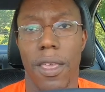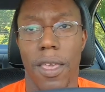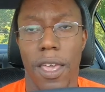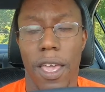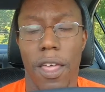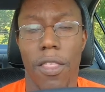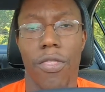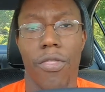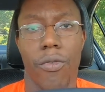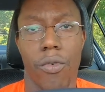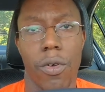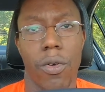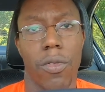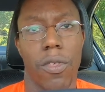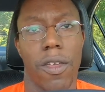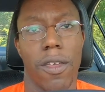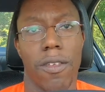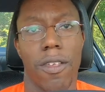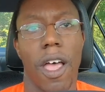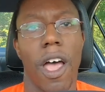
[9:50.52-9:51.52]
get through
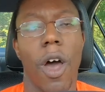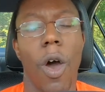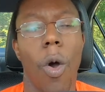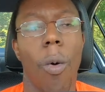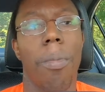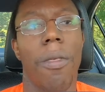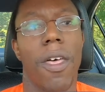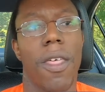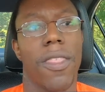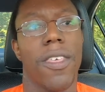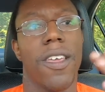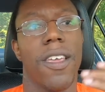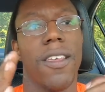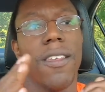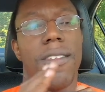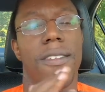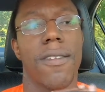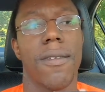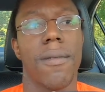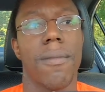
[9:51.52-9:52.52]
this. I hope that
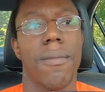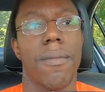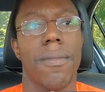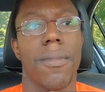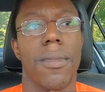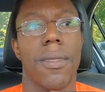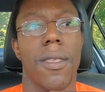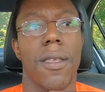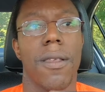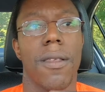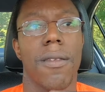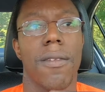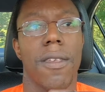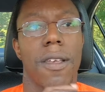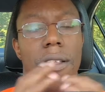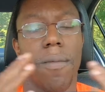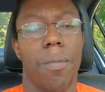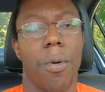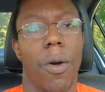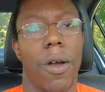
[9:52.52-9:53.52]
these
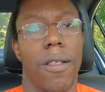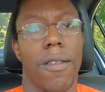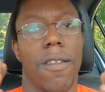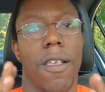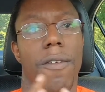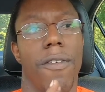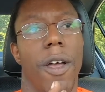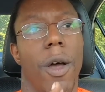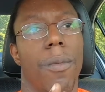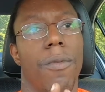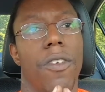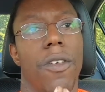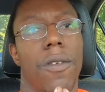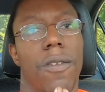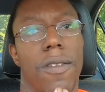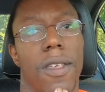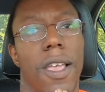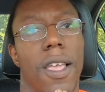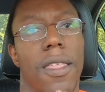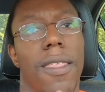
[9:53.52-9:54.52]
six points have helped you
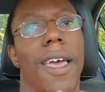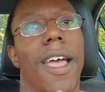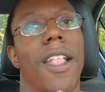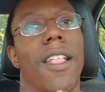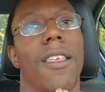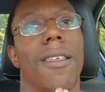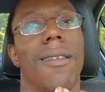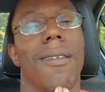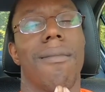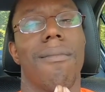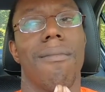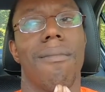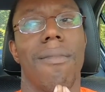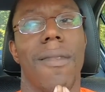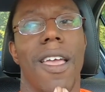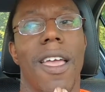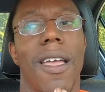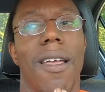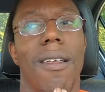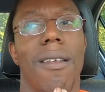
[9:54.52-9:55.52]
see that
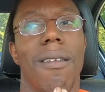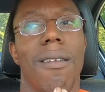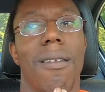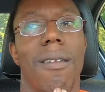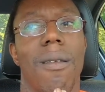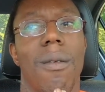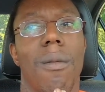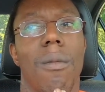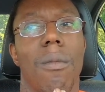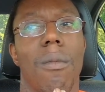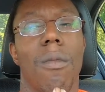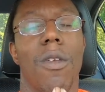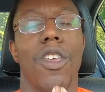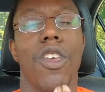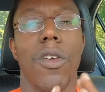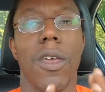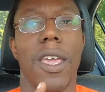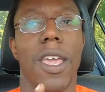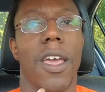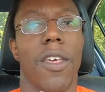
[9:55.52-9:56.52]

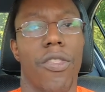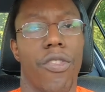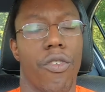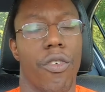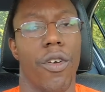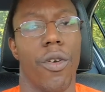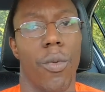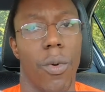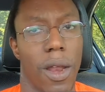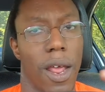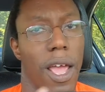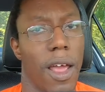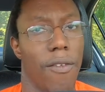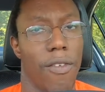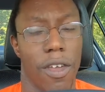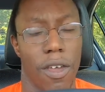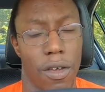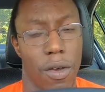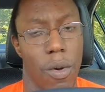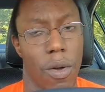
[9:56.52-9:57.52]
you can get through whatever
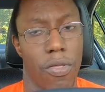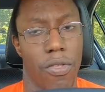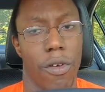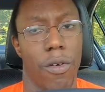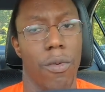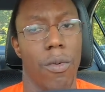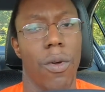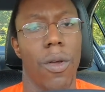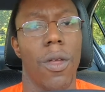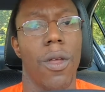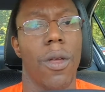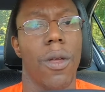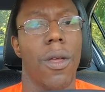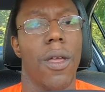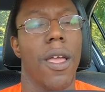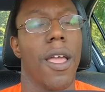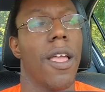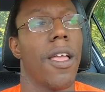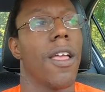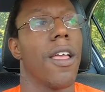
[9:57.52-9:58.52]
you're going through
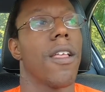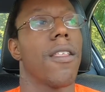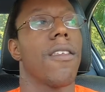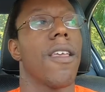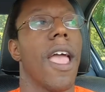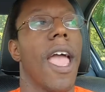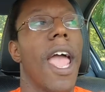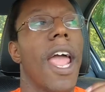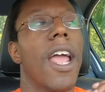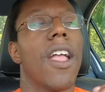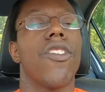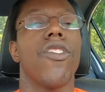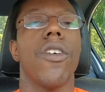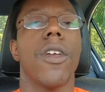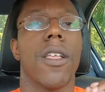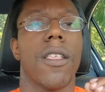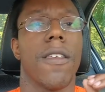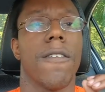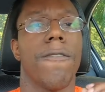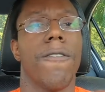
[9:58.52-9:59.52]
and and you
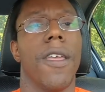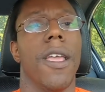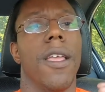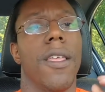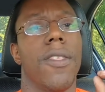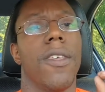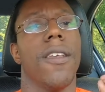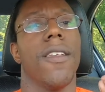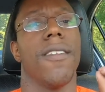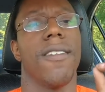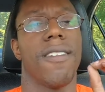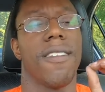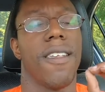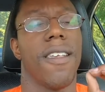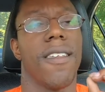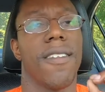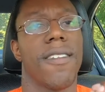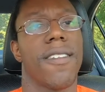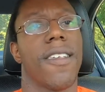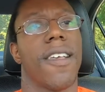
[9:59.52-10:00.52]
can defeat these
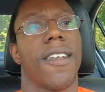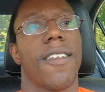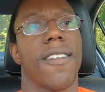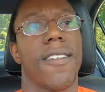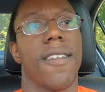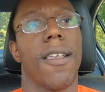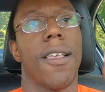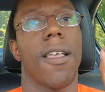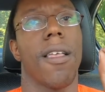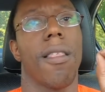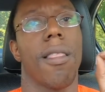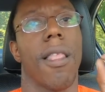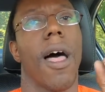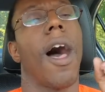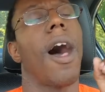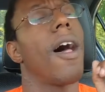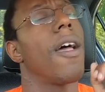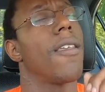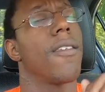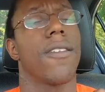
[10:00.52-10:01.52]
six
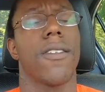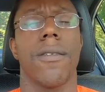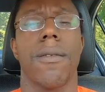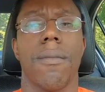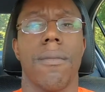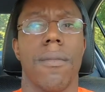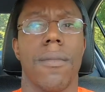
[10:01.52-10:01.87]
lies.